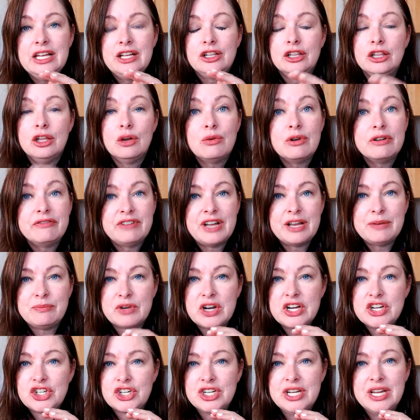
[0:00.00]
lower
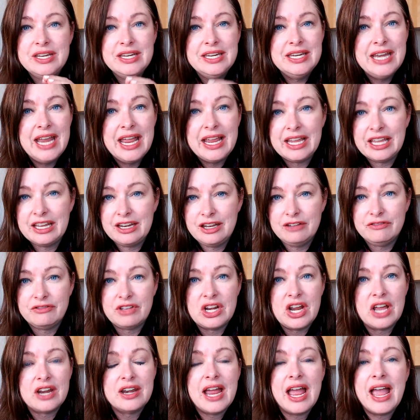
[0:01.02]
vibration and negative
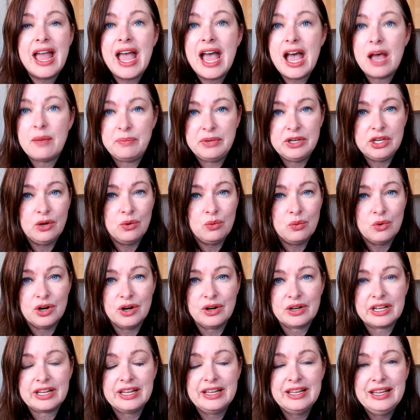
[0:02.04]
and unhappy at
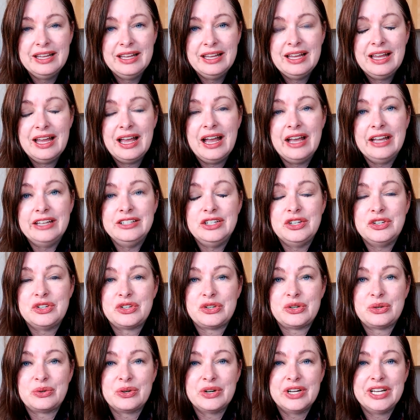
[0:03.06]
work, I
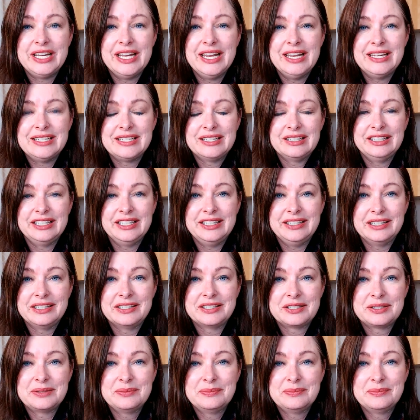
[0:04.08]
de-story and delete it.